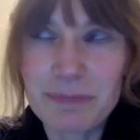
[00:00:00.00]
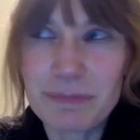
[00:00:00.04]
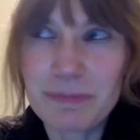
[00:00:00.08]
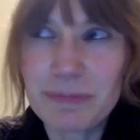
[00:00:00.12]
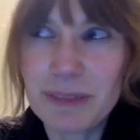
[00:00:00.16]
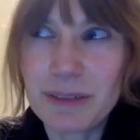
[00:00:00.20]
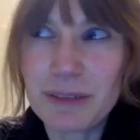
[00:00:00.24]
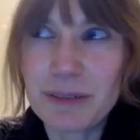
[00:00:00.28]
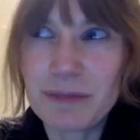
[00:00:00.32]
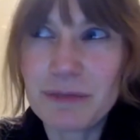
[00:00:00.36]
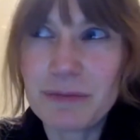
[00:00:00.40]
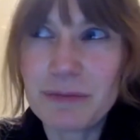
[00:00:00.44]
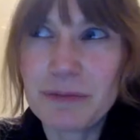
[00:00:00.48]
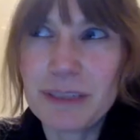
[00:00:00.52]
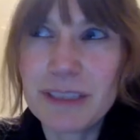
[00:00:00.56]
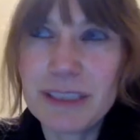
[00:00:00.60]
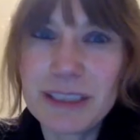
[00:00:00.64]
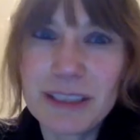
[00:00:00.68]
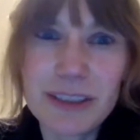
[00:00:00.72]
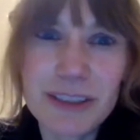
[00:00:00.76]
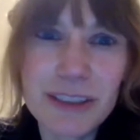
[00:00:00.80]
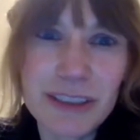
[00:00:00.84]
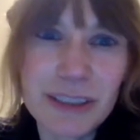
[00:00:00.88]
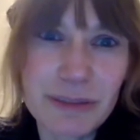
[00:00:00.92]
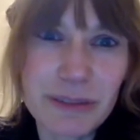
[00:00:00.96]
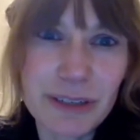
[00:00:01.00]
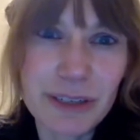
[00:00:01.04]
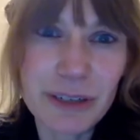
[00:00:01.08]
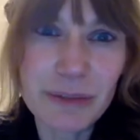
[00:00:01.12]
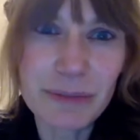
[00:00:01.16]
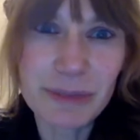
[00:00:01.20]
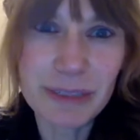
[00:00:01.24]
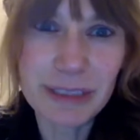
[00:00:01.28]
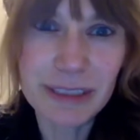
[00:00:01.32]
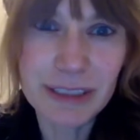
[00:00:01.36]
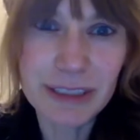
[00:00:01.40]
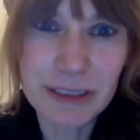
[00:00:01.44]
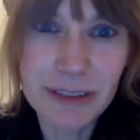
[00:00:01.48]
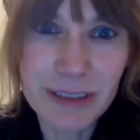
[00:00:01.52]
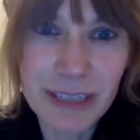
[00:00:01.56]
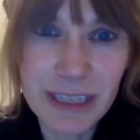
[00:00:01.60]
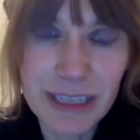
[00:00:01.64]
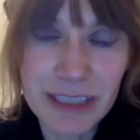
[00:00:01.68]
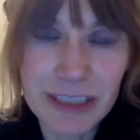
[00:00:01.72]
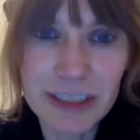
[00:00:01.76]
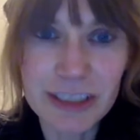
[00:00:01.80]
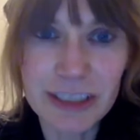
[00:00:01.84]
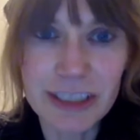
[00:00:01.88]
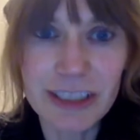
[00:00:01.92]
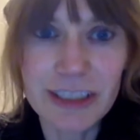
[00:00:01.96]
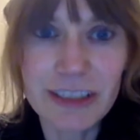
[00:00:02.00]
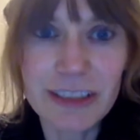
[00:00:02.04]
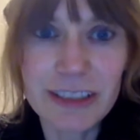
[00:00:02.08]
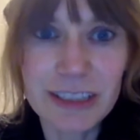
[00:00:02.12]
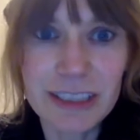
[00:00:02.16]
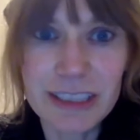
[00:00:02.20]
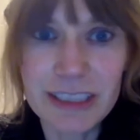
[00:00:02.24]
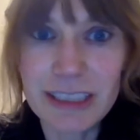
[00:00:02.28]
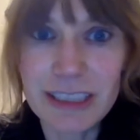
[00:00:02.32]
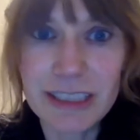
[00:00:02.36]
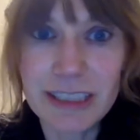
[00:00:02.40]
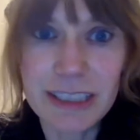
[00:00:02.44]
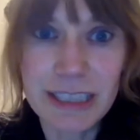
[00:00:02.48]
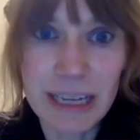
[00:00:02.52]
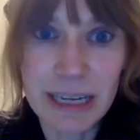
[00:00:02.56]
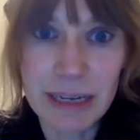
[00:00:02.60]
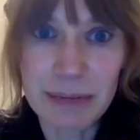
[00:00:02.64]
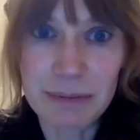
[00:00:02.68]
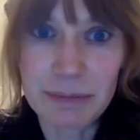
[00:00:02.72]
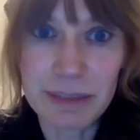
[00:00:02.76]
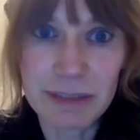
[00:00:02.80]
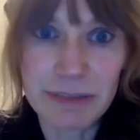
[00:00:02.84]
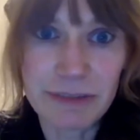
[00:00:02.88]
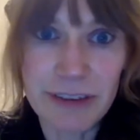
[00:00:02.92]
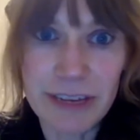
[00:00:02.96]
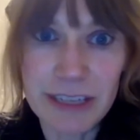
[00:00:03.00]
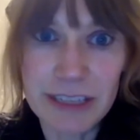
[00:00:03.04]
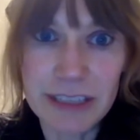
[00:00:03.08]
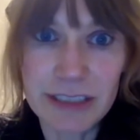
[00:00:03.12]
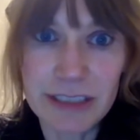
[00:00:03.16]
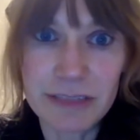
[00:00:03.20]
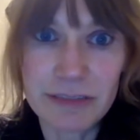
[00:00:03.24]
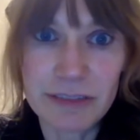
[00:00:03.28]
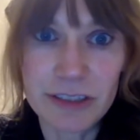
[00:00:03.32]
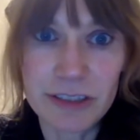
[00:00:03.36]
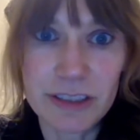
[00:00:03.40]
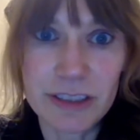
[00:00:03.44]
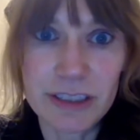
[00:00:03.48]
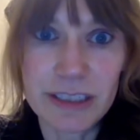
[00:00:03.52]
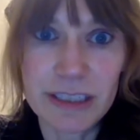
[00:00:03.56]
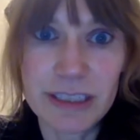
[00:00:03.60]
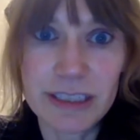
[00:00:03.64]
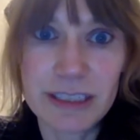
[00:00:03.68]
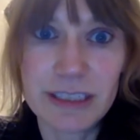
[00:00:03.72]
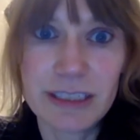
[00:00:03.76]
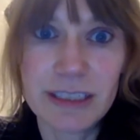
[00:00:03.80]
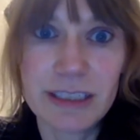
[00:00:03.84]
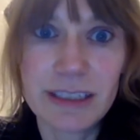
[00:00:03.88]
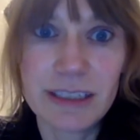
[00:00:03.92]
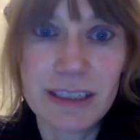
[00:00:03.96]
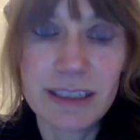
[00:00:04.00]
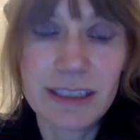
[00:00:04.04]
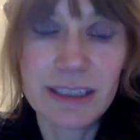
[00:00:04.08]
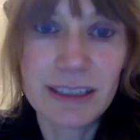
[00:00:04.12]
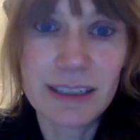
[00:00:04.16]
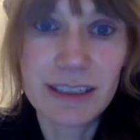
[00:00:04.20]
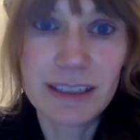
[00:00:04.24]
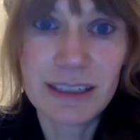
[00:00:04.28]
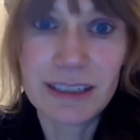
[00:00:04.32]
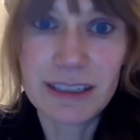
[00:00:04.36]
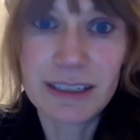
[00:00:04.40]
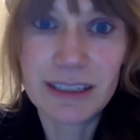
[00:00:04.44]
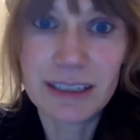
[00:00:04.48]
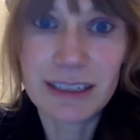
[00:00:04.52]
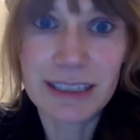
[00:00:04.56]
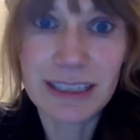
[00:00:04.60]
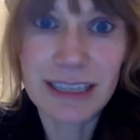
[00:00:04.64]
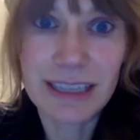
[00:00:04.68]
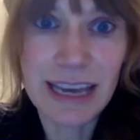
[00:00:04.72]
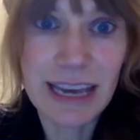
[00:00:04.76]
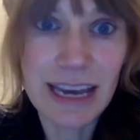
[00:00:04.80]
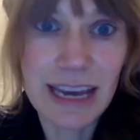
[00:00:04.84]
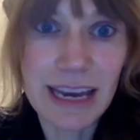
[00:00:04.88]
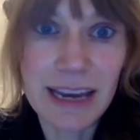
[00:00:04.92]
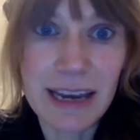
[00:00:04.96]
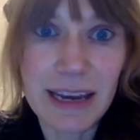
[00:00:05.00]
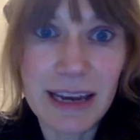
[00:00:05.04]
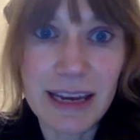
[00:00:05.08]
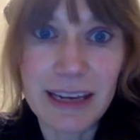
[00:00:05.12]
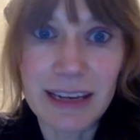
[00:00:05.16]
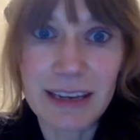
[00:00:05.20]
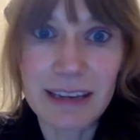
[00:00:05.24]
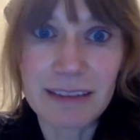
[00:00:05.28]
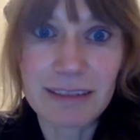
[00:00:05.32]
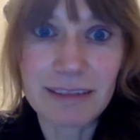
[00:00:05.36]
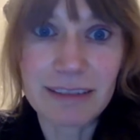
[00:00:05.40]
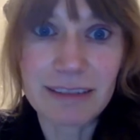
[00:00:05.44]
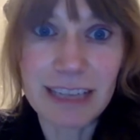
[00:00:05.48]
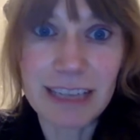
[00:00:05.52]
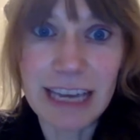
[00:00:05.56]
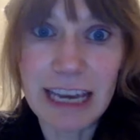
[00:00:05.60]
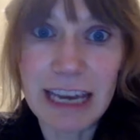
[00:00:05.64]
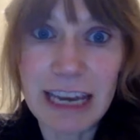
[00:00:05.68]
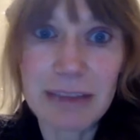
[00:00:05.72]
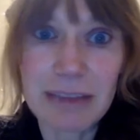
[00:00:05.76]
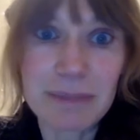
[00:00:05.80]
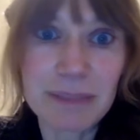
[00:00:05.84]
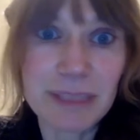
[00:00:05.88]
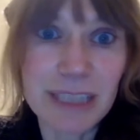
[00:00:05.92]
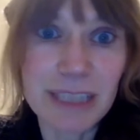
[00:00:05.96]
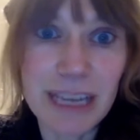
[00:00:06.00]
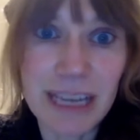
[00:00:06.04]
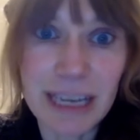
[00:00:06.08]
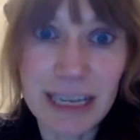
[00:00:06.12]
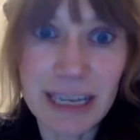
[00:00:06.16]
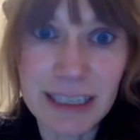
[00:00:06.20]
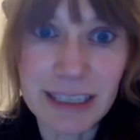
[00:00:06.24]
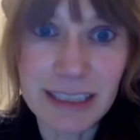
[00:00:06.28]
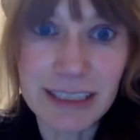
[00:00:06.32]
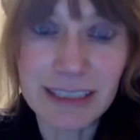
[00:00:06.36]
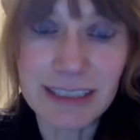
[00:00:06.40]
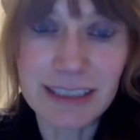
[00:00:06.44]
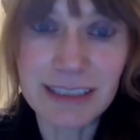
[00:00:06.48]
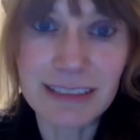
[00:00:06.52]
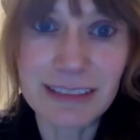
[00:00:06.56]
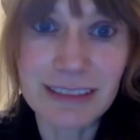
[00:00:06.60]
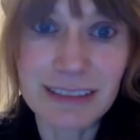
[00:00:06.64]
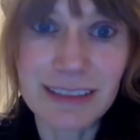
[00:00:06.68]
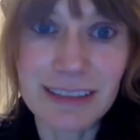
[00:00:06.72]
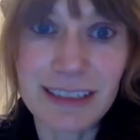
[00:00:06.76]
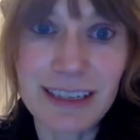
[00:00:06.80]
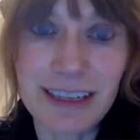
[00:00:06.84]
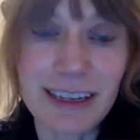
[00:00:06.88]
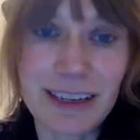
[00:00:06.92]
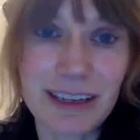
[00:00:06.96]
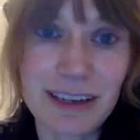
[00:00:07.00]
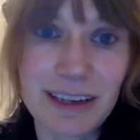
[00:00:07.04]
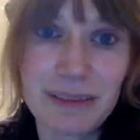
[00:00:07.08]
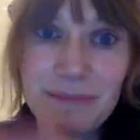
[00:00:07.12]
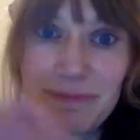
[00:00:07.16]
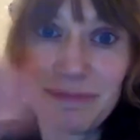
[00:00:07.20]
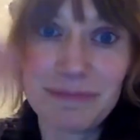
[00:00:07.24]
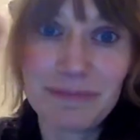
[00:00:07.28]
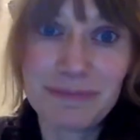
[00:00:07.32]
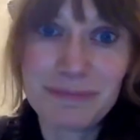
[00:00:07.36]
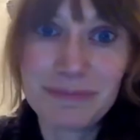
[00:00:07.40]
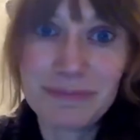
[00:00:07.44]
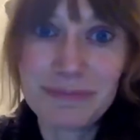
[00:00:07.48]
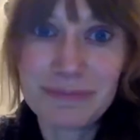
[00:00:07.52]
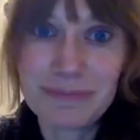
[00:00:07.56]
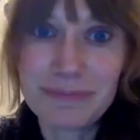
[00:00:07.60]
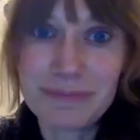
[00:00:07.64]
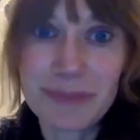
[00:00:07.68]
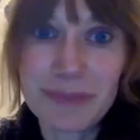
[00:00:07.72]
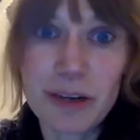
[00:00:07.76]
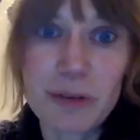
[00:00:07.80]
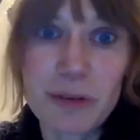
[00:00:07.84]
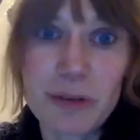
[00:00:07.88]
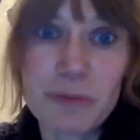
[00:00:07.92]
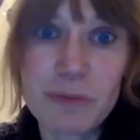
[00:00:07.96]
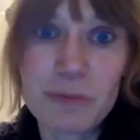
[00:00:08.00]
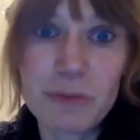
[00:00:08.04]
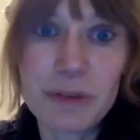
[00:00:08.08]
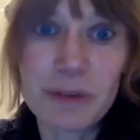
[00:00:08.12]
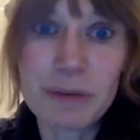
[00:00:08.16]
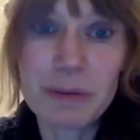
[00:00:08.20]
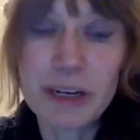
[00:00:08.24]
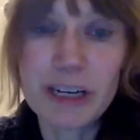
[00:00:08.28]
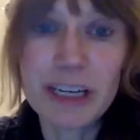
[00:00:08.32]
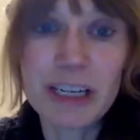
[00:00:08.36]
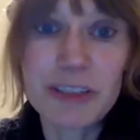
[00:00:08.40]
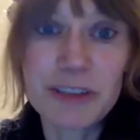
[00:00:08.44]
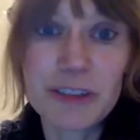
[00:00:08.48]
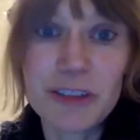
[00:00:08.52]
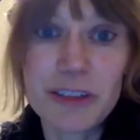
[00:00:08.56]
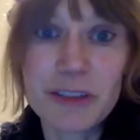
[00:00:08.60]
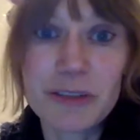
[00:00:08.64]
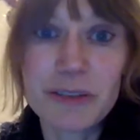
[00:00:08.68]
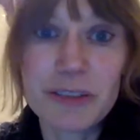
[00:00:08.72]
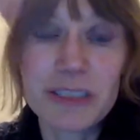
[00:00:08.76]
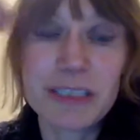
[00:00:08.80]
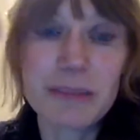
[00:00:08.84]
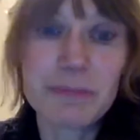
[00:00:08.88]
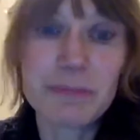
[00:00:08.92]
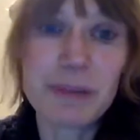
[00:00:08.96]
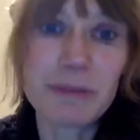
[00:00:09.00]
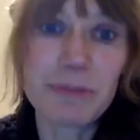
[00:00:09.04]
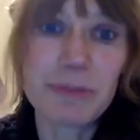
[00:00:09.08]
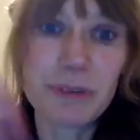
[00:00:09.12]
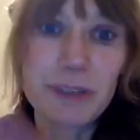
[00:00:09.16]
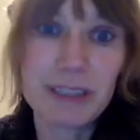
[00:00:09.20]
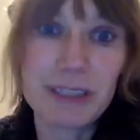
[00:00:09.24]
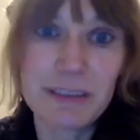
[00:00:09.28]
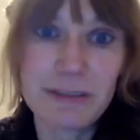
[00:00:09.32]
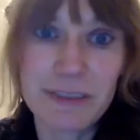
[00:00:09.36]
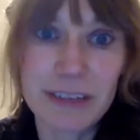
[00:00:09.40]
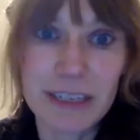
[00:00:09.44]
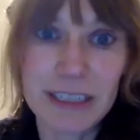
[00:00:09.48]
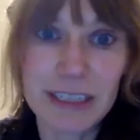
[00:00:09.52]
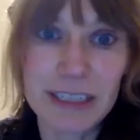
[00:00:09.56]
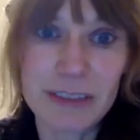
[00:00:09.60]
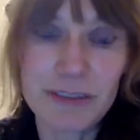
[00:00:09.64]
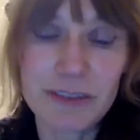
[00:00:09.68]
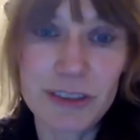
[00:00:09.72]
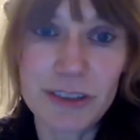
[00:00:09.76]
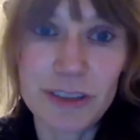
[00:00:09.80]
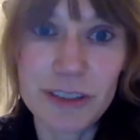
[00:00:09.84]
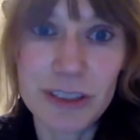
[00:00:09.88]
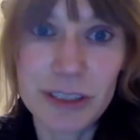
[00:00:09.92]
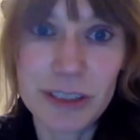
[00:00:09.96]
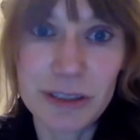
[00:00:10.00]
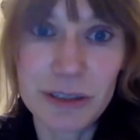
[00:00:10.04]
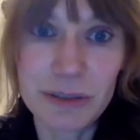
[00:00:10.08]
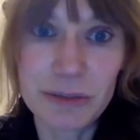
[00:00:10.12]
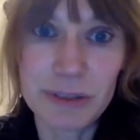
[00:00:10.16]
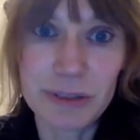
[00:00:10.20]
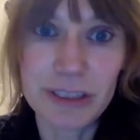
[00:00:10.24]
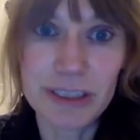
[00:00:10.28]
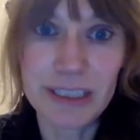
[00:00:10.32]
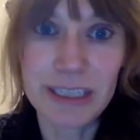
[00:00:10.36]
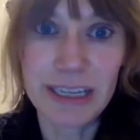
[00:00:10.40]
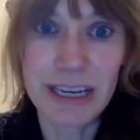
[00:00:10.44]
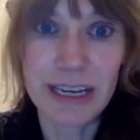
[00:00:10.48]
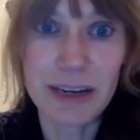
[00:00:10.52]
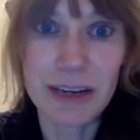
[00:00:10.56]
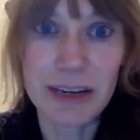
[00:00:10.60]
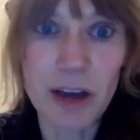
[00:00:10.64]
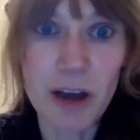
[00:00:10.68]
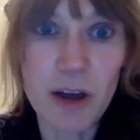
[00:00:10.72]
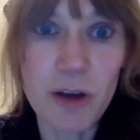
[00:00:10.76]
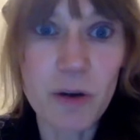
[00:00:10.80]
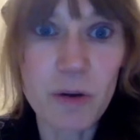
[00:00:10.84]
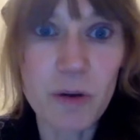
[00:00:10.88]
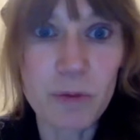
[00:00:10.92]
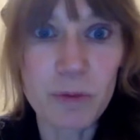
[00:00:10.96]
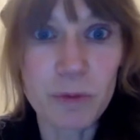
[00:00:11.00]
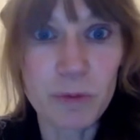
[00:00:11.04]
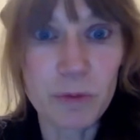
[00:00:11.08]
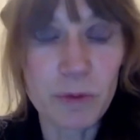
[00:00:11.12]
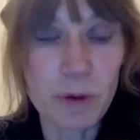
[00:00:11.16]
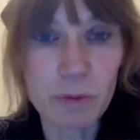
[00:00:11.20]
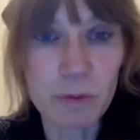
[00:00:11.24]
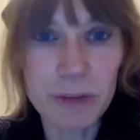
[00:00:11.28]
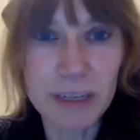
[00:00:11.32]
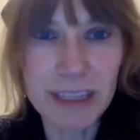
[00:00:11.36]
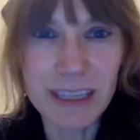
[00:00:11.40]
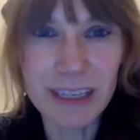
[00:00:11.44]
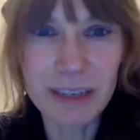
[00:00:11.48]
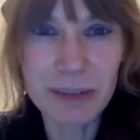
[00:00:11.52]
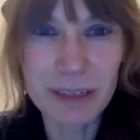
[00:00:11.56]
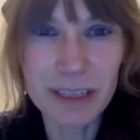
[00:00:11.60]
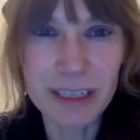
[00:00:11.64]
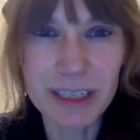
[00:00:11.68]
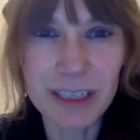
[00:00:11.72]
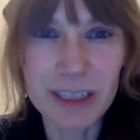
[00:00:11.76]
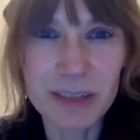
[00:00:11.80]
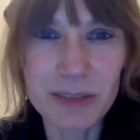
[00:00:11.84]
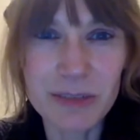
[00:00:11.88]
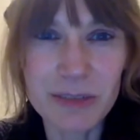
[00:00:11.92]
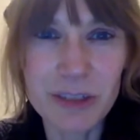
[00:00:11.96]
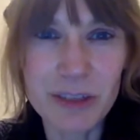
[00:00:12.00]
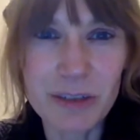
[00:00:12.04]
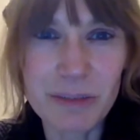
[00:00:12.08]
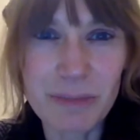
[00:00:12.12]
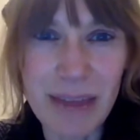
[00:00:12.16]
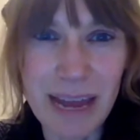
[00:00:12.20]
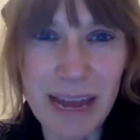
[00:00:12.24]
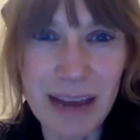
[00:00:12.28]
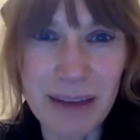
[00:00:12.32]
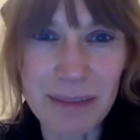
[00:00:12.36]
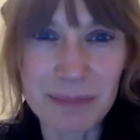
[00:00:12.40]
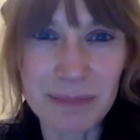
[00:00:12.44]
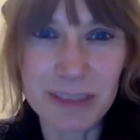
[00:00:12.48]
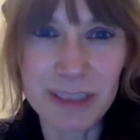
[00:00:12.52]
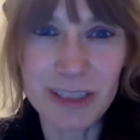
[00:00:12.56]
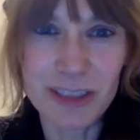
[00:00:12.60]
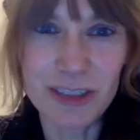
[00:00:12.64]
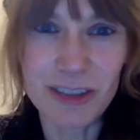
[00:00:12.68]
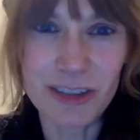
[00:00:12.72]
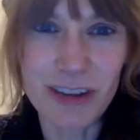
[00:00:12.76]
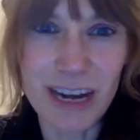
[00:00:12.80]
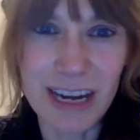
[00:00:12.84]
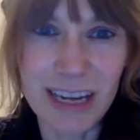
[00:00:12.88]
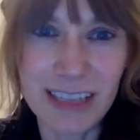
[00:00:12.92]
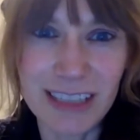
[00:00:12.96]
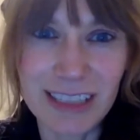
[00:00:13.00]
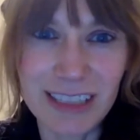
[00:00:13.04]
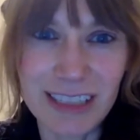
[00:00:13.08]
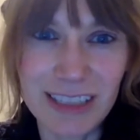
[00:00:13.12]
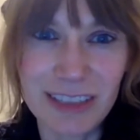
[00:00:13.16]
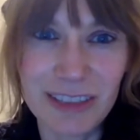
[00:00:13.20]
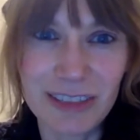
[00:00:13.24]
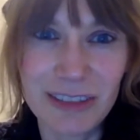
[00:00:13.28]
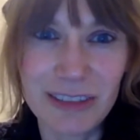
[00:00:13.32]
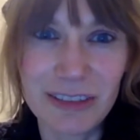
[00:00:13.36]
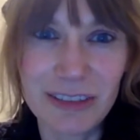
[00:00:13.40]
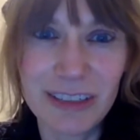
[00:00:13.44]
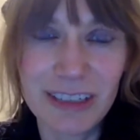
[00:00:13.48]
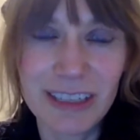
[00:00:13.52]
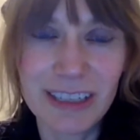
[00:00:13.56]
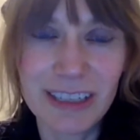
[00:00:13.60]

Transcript: The research that we're hoping to do next year, that's the same. The festivals came to us. Or we were introduced to people at the festivals who were saying, oh, we think we could use your map to try to